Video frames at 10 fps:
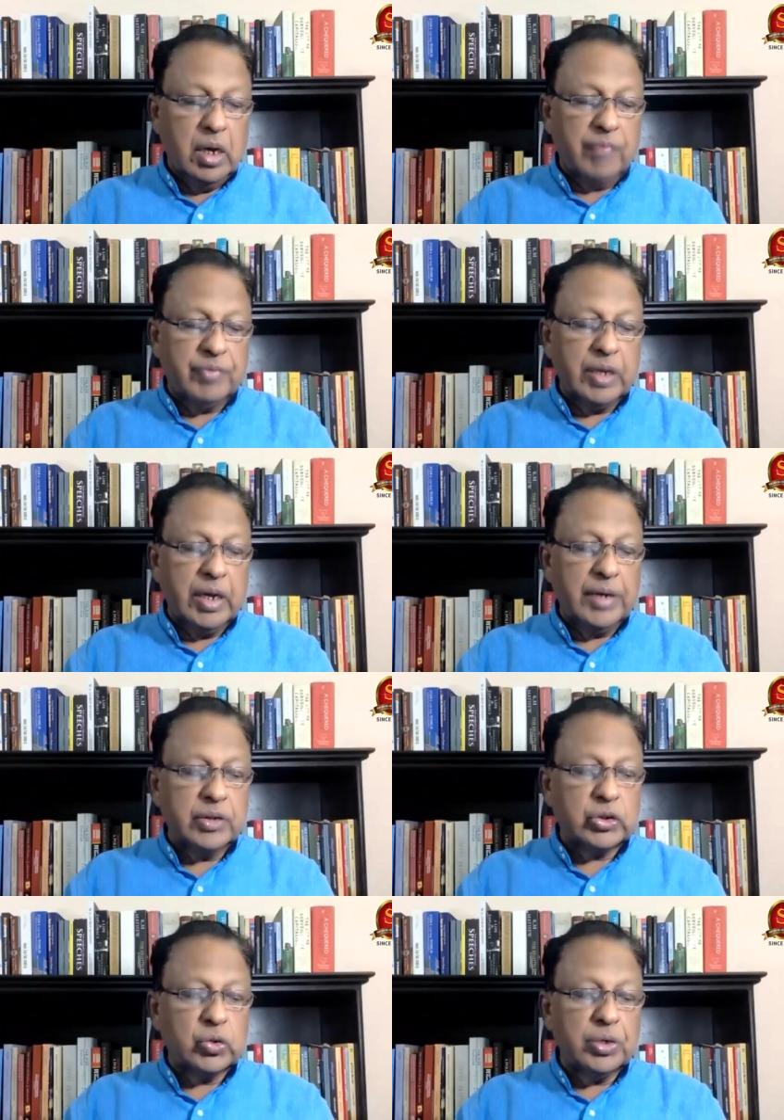After the
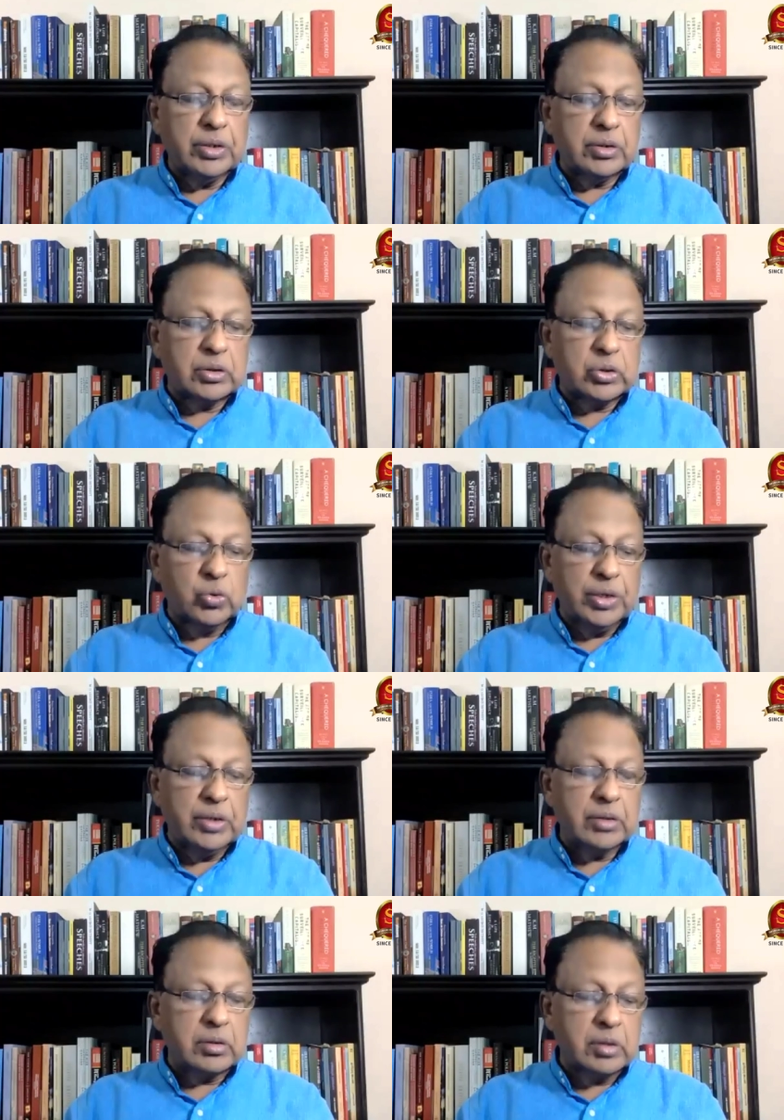latest shootings,
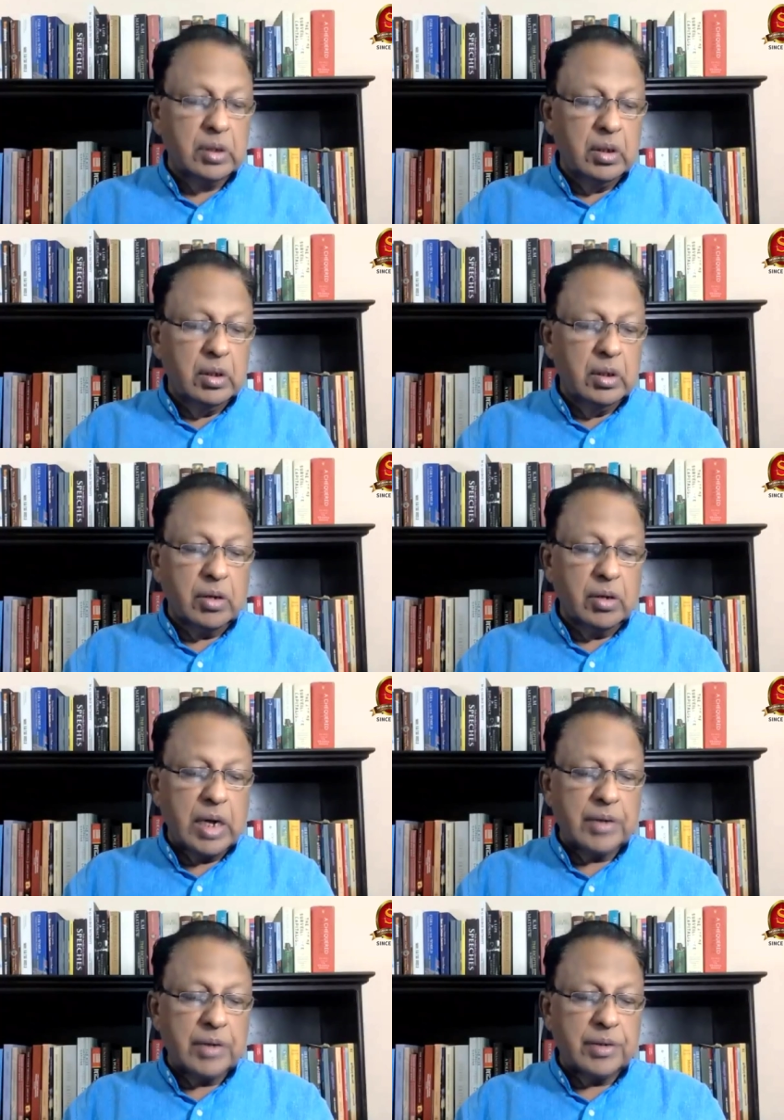shootings,
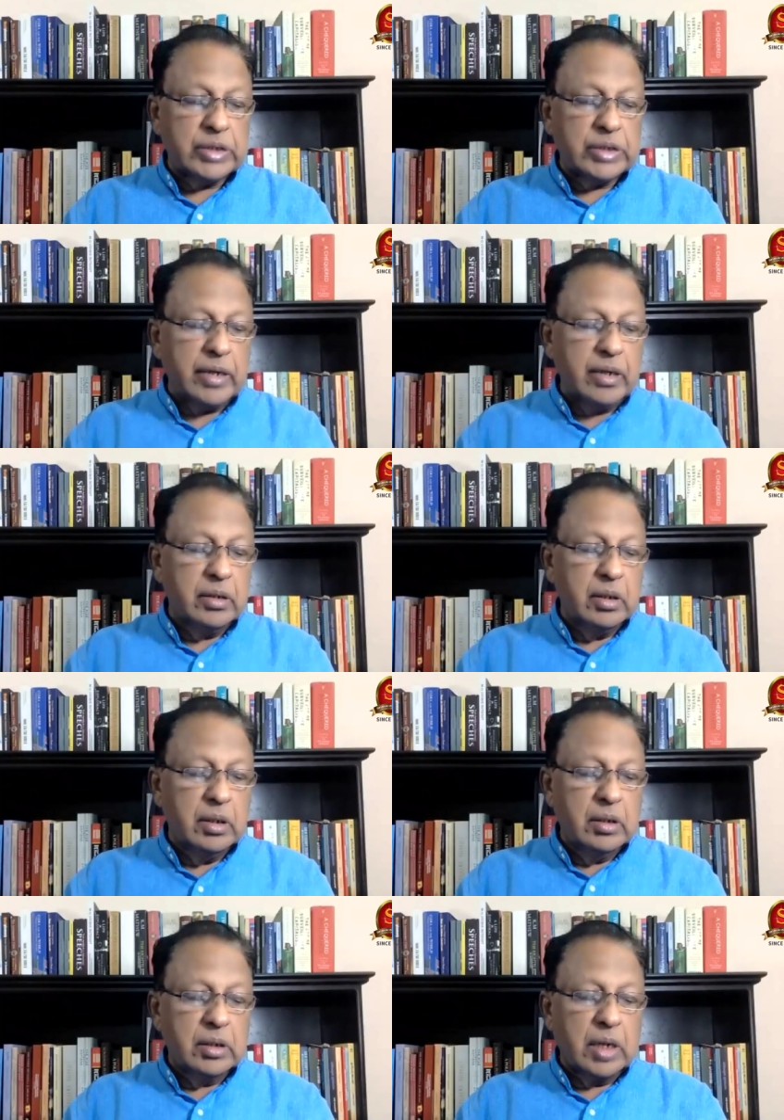Donald Trump said
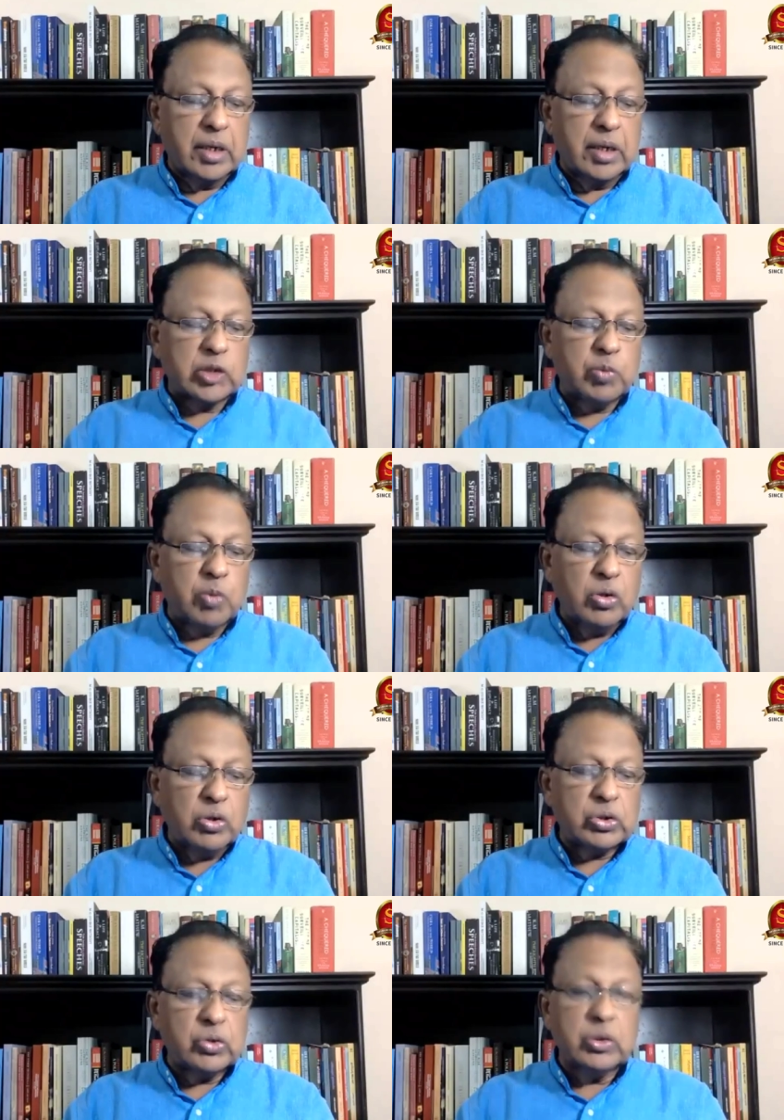that the response
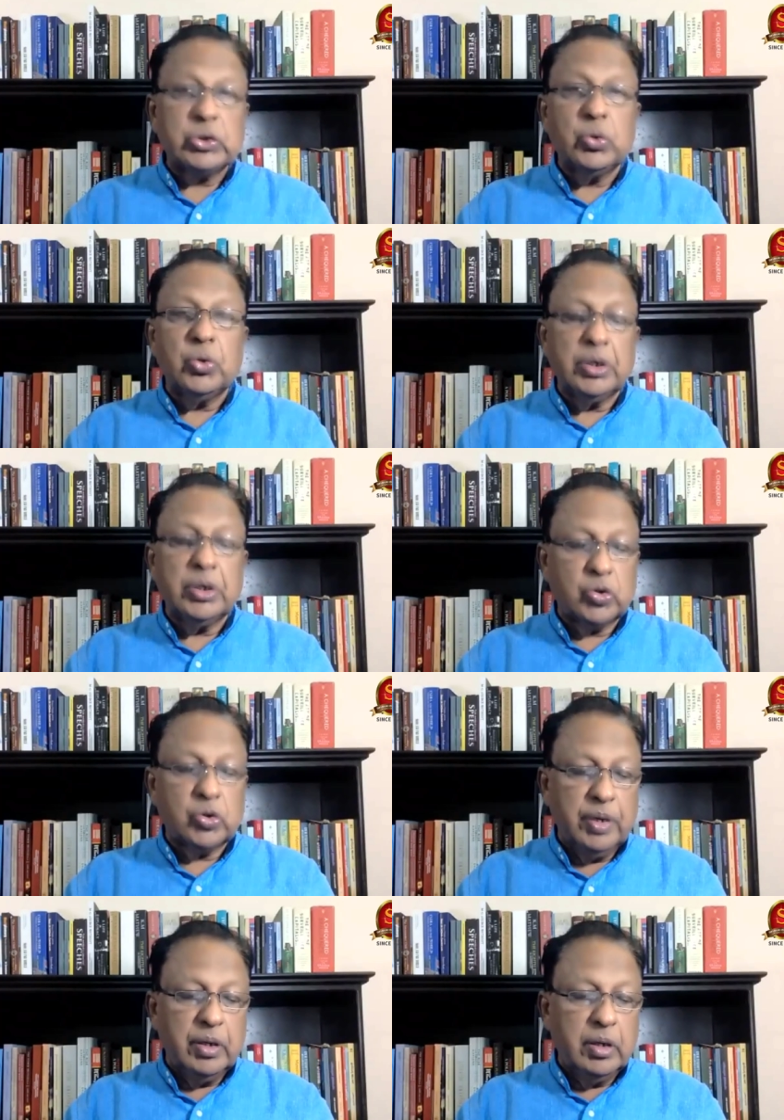to the shooting
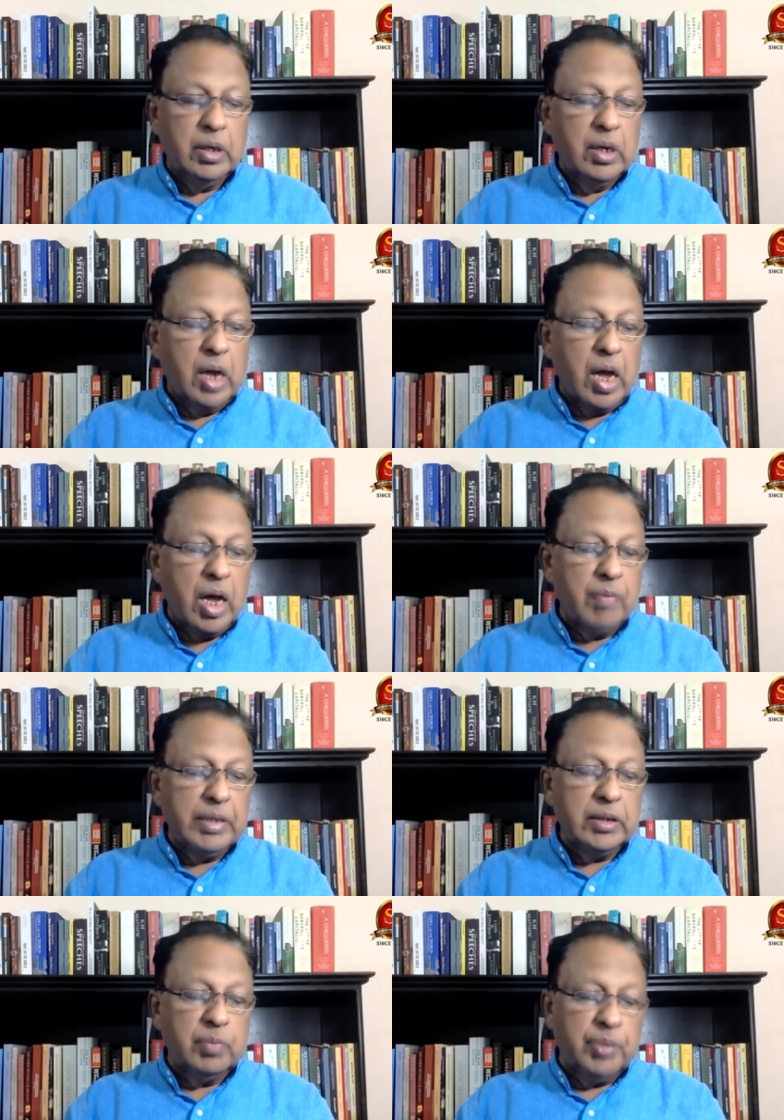should be
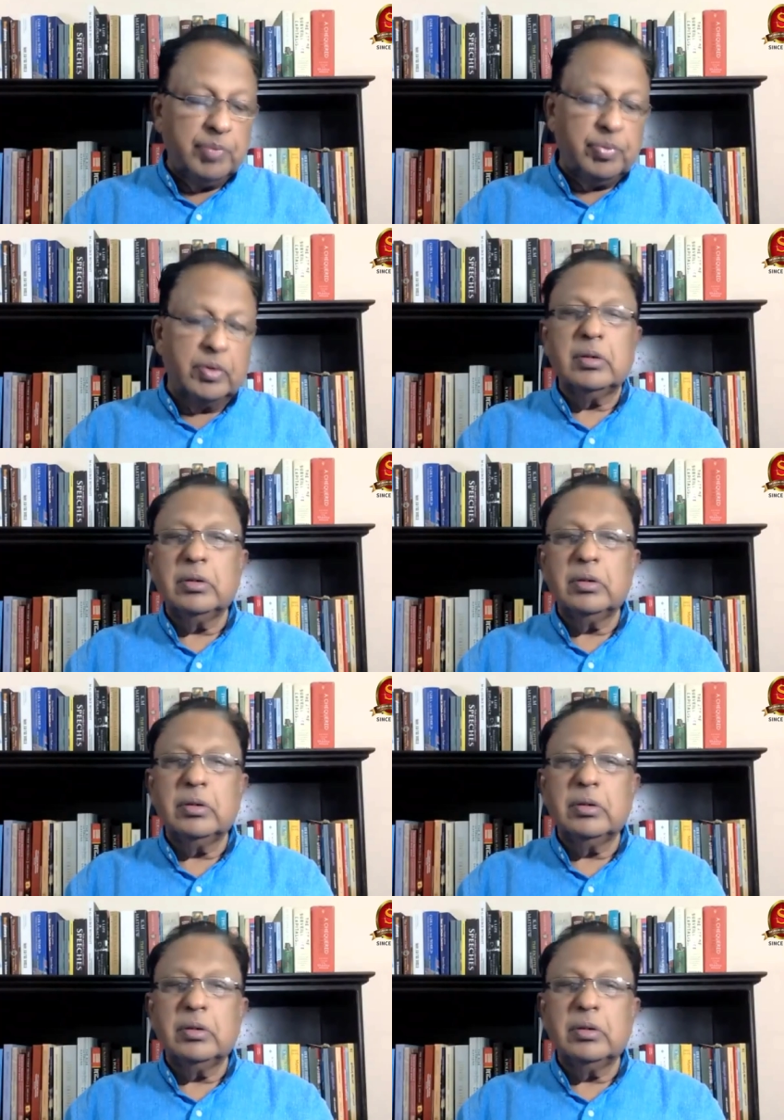arming the people,